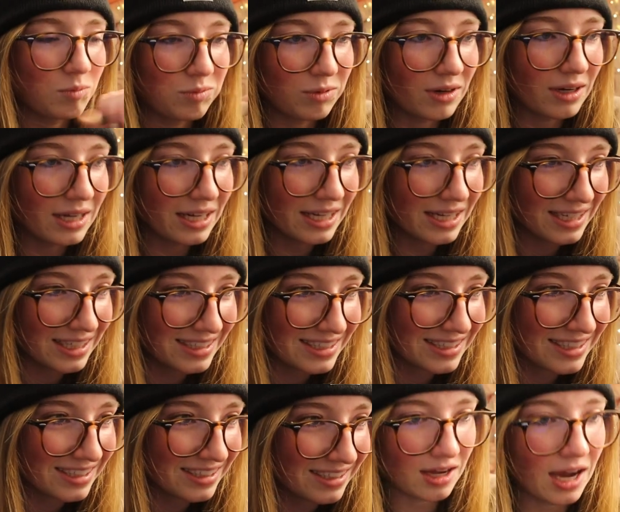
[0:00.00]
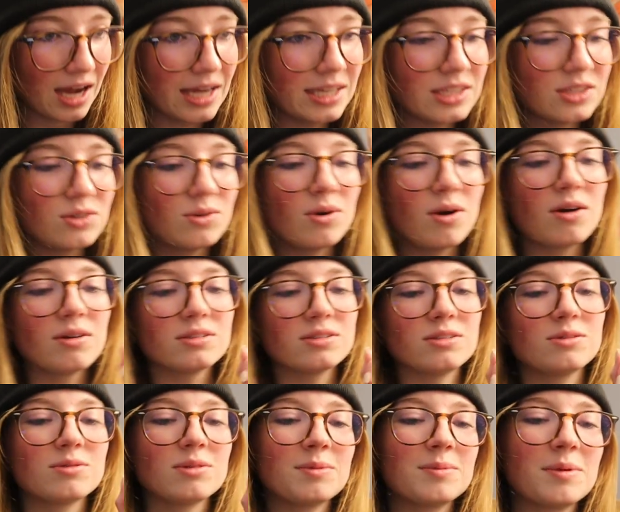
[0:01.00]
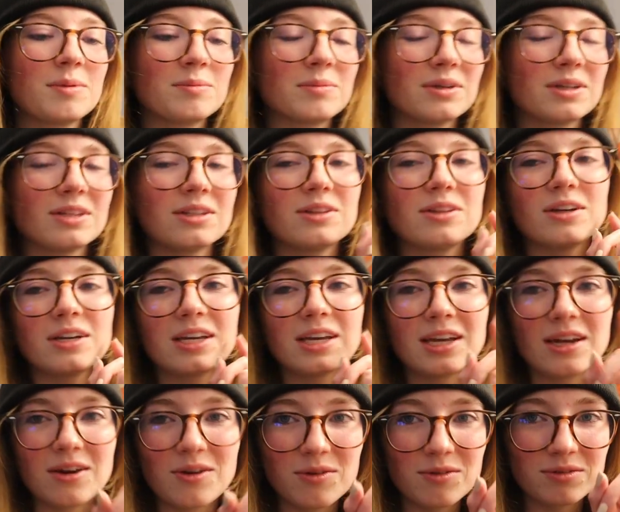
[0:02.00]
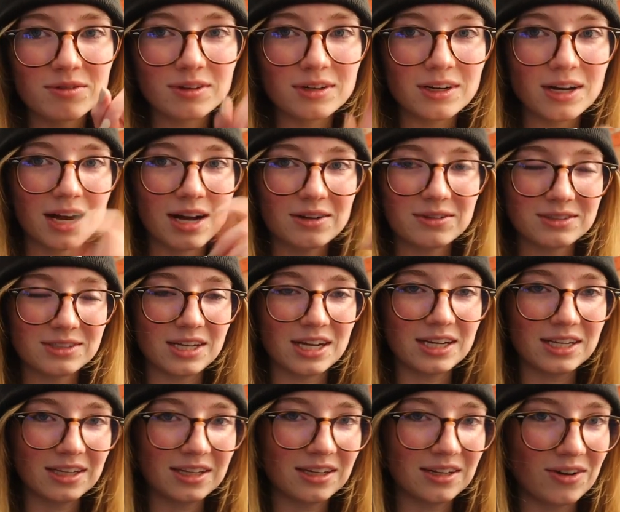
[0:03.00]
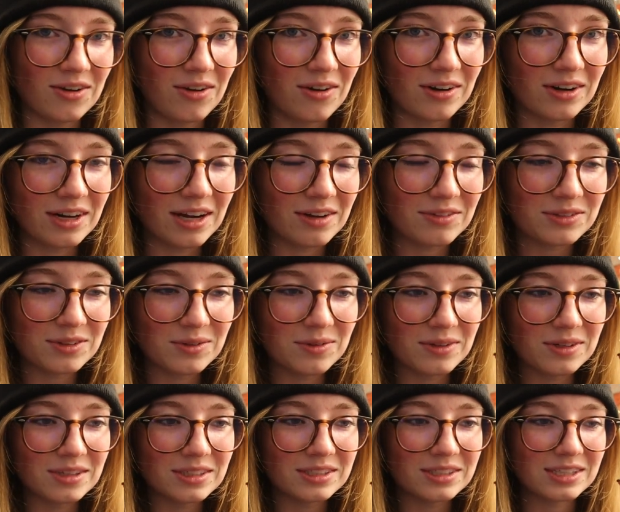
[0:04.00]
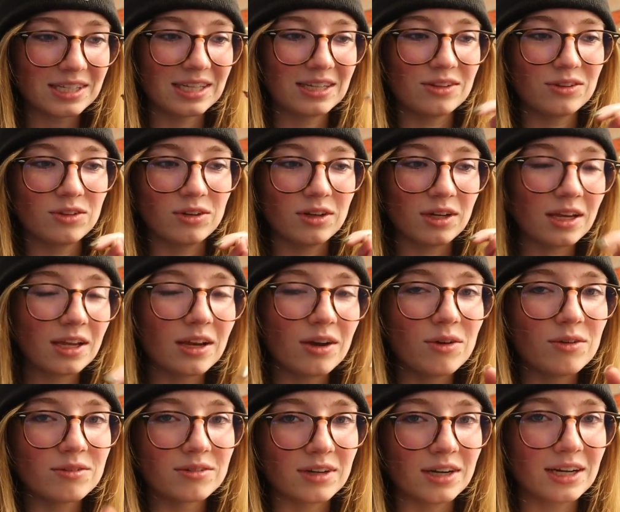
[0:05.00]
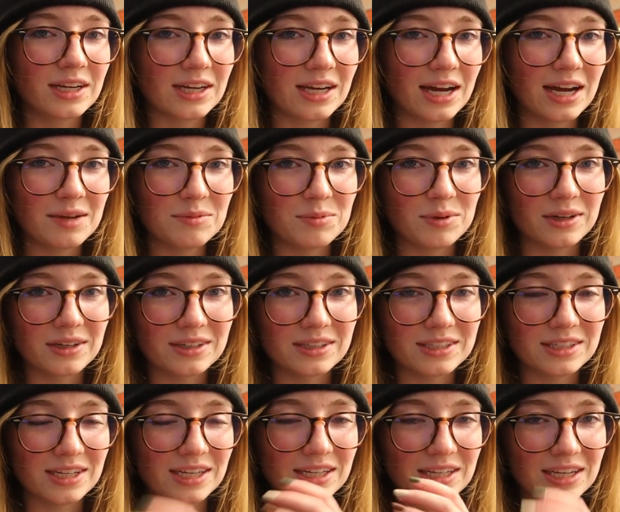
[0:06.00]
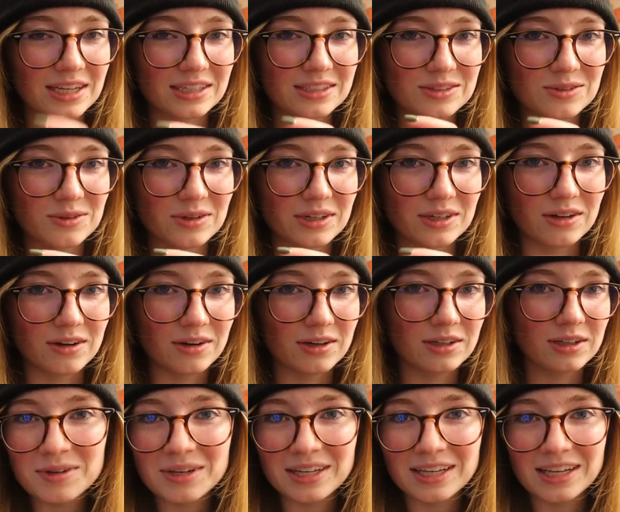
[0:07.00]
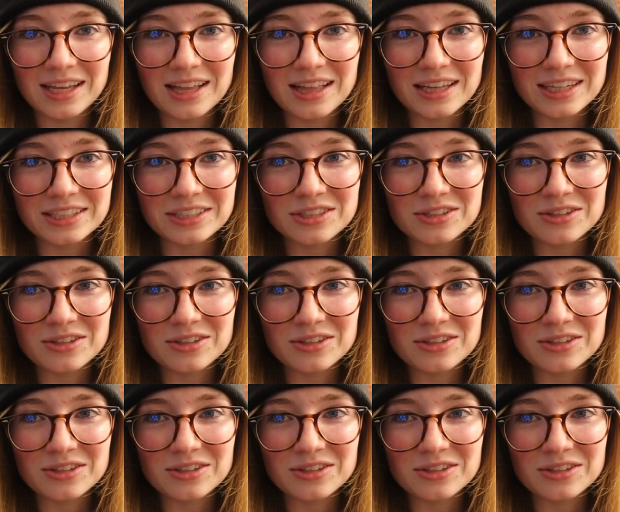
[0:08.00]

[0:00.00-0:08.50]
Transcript: What? I do also remember looking over outside of the car afterwards, like looking over at a guy parked like next to our car, and he like